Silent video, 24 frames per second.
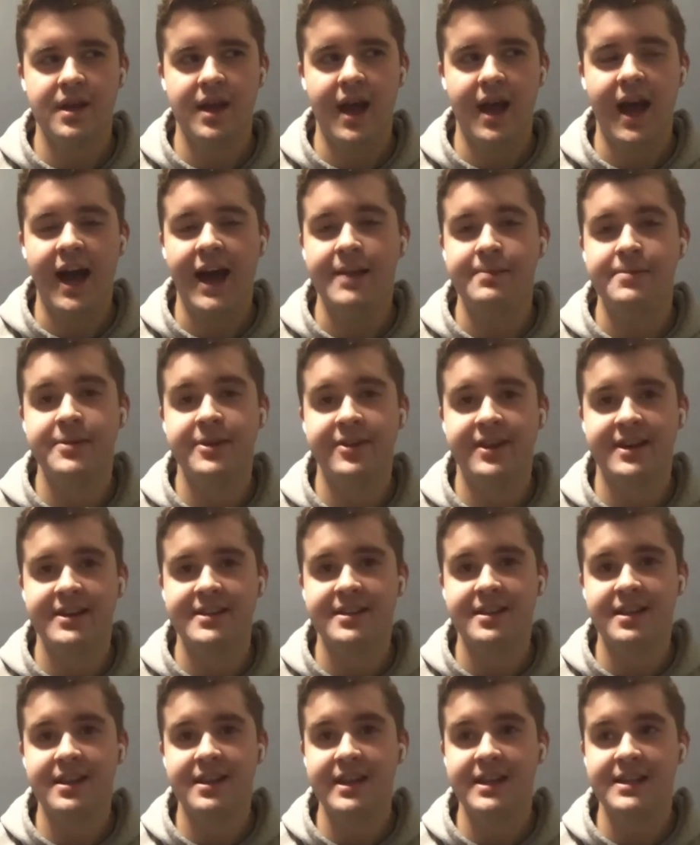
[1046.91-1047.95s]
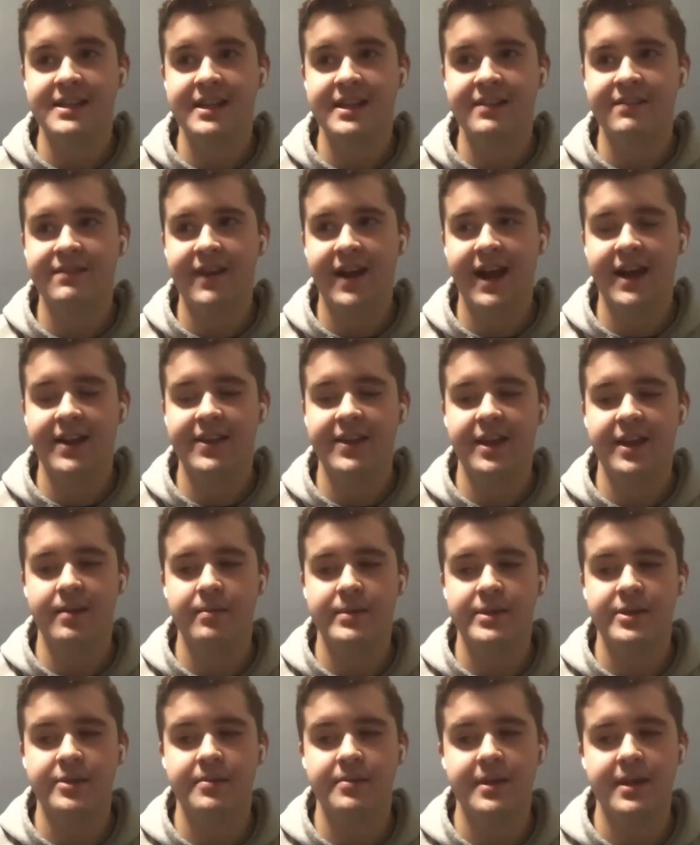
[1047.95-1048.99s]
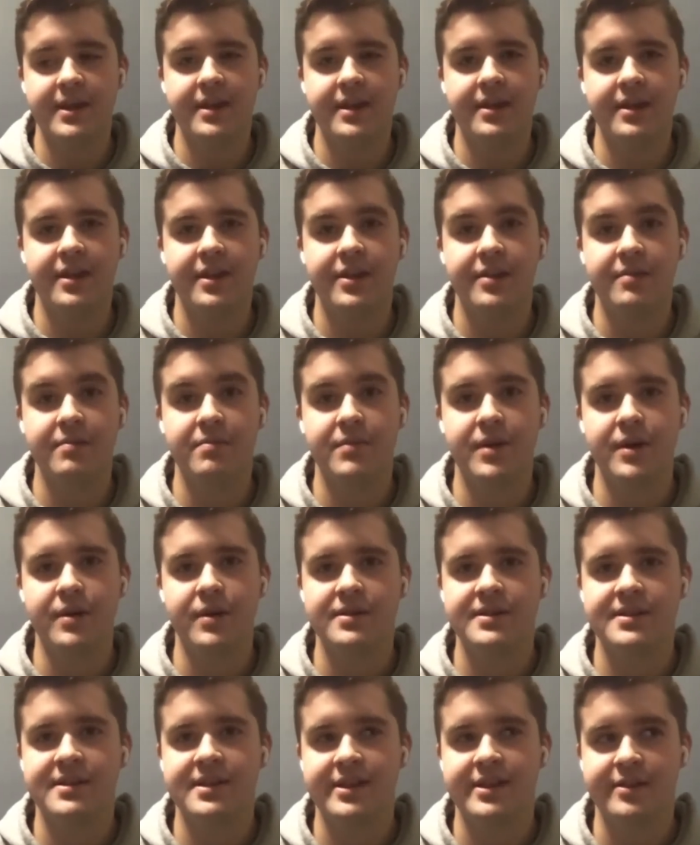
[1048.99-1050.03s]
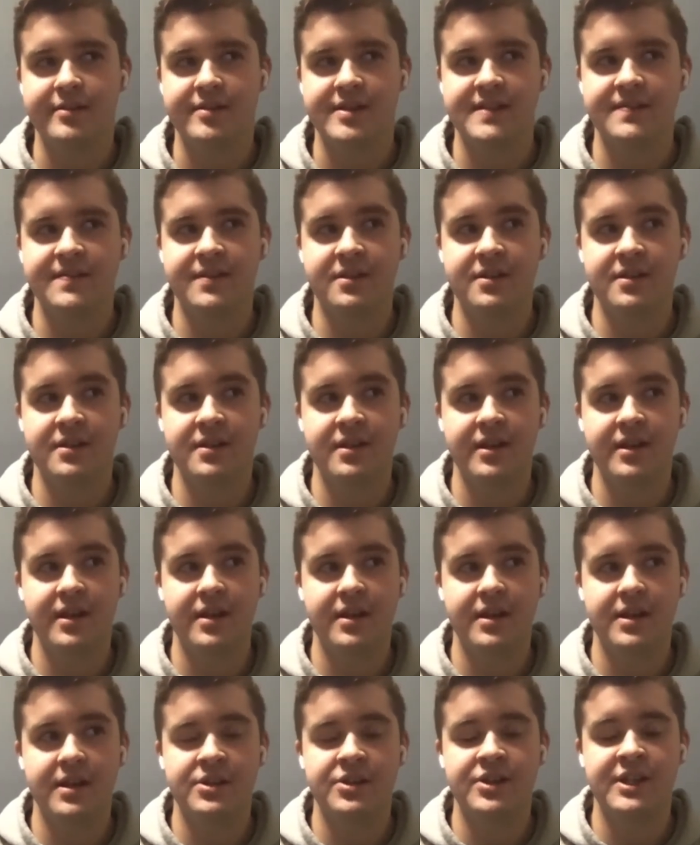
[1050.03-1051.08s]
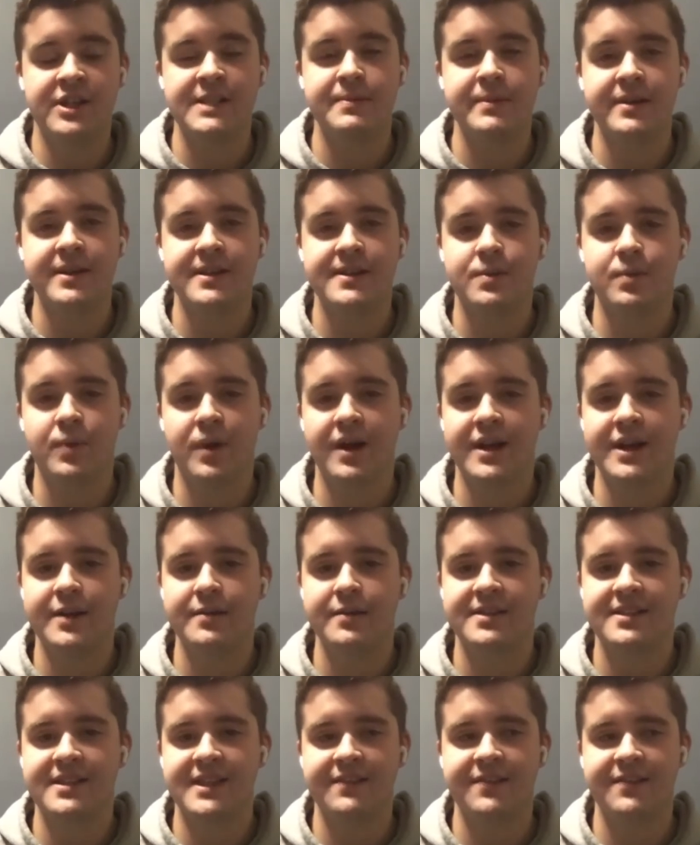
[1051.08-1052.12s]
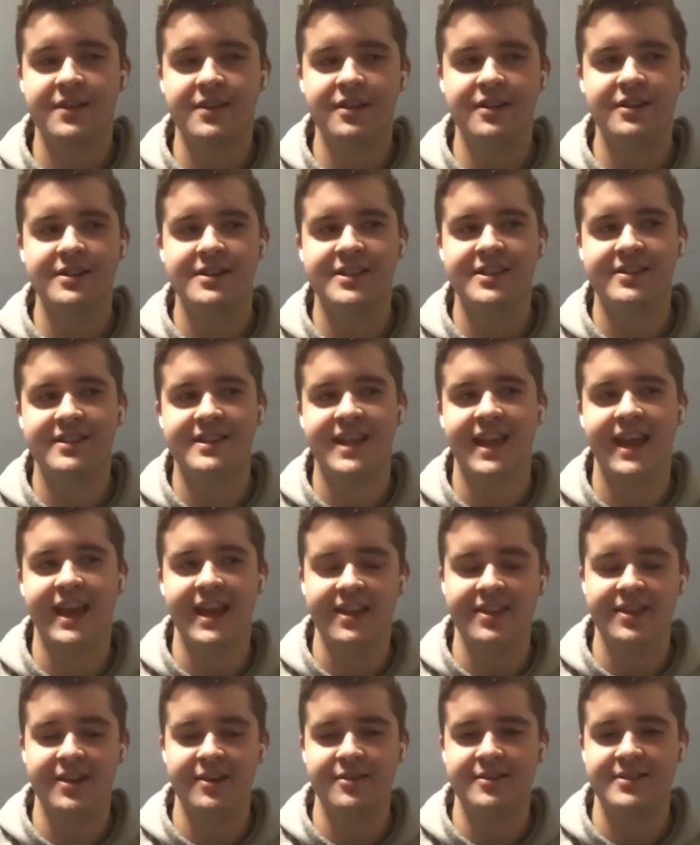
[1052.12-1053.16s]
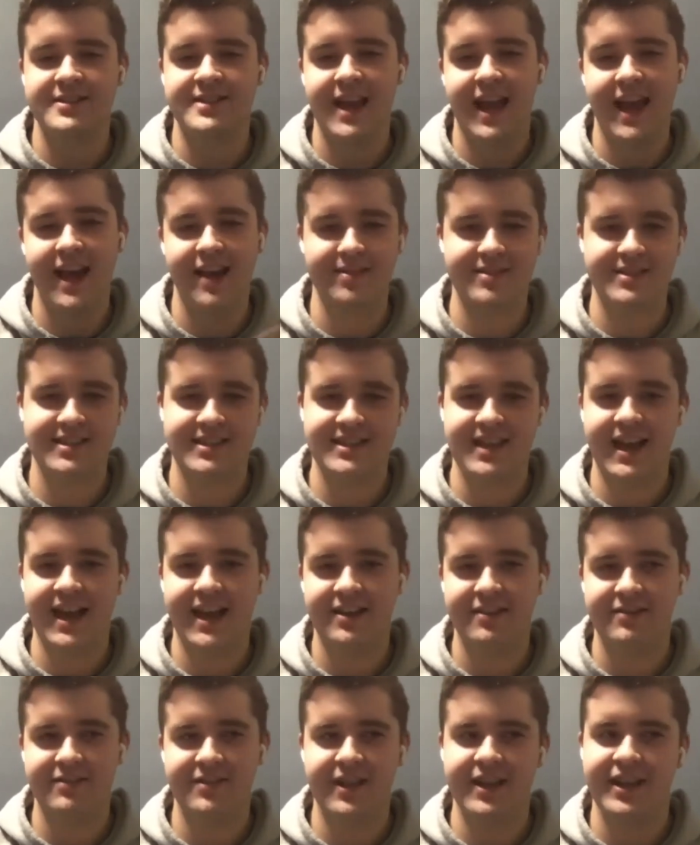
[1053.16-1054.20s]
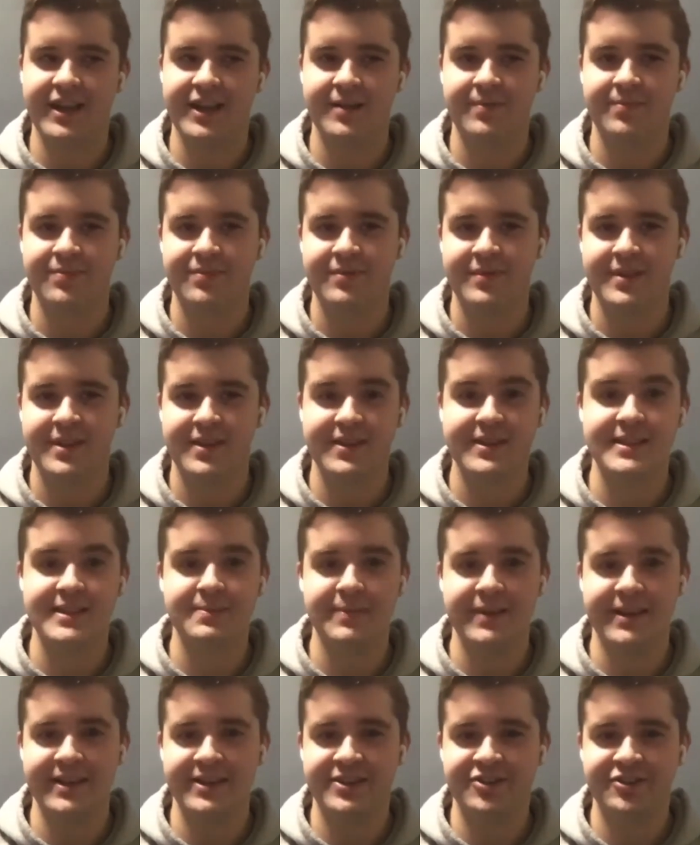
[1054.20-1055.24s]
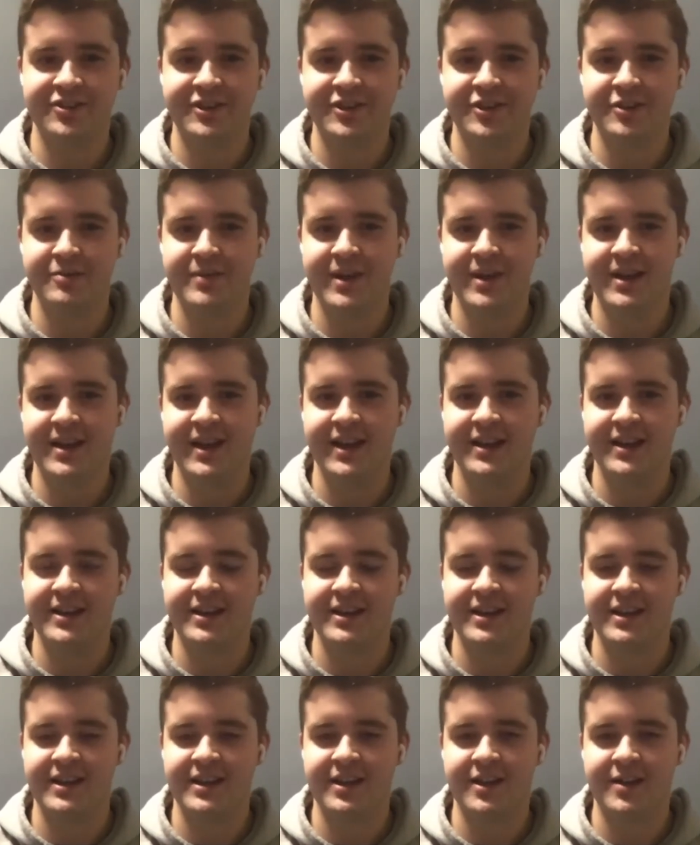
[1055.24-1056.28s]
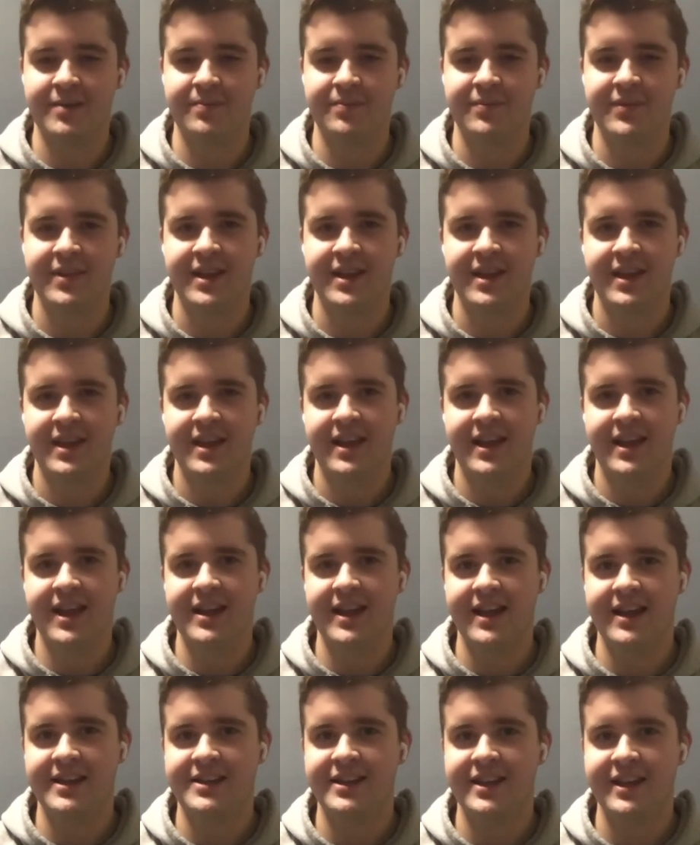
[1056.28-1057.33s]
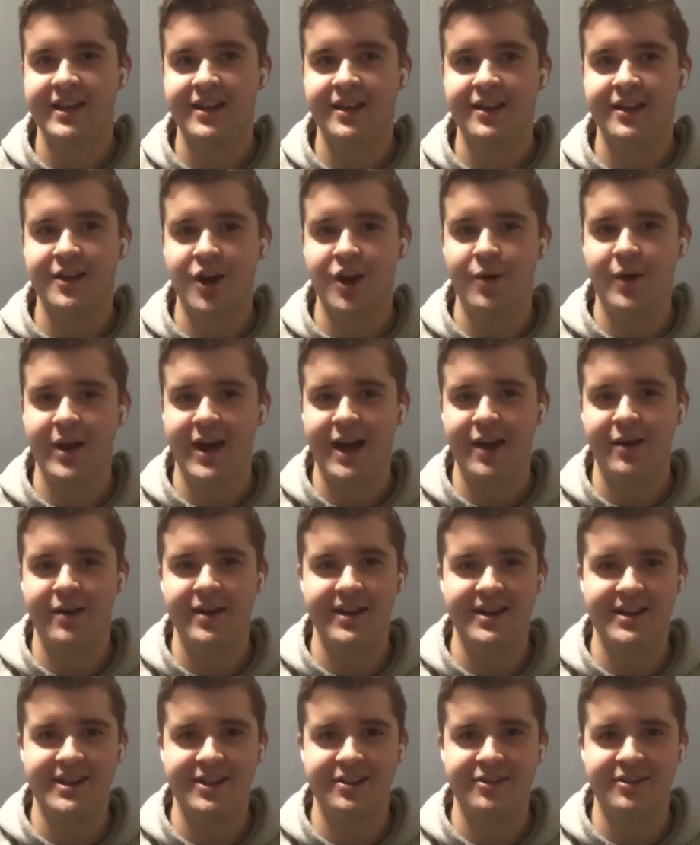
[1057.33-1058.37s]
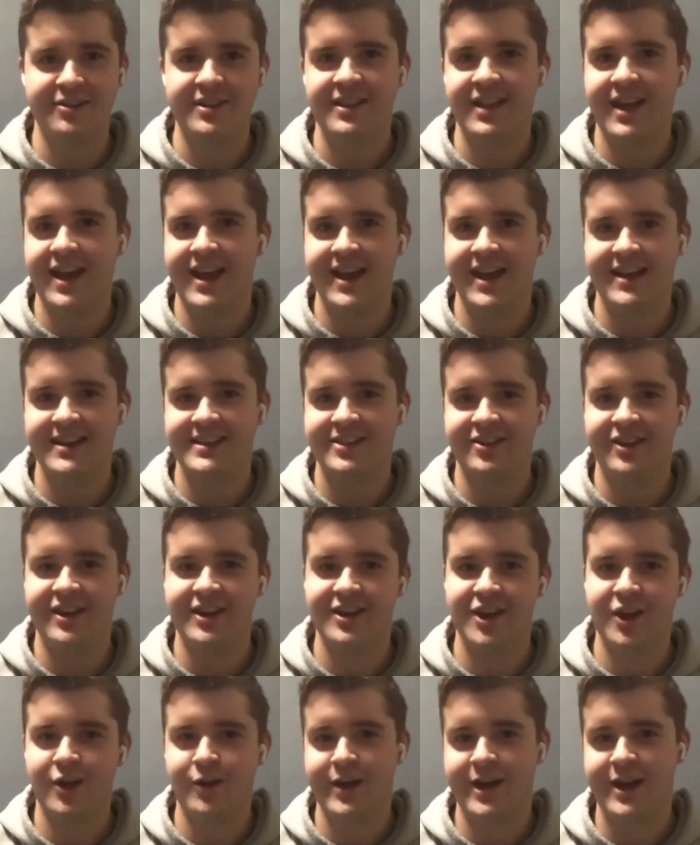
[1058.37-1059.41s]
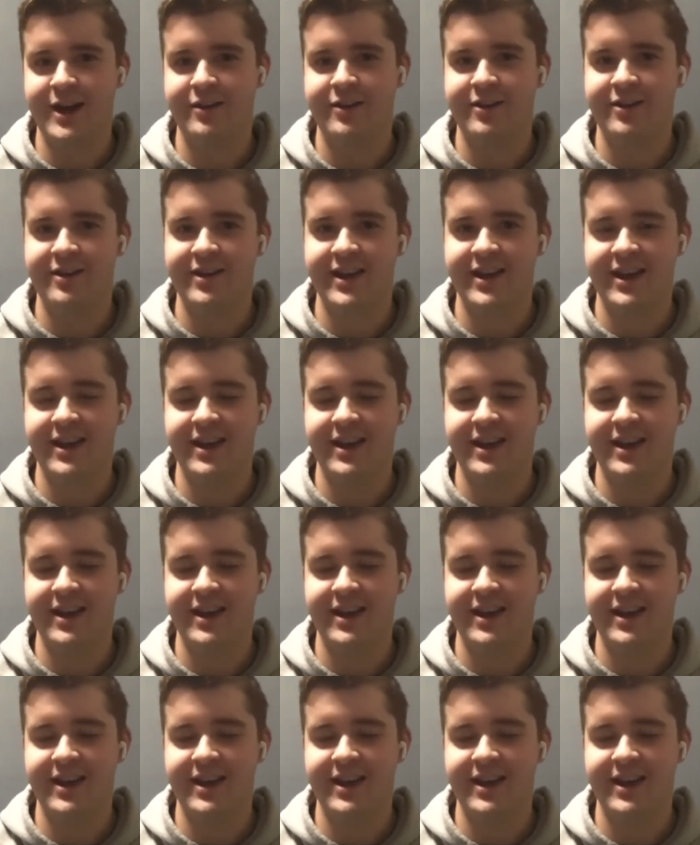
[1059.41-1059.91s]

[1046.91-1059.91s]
I personally didn't find them to be the most useful just because one, it was difficult to take those outside of like the speech room and like um and like to like go out into class or go out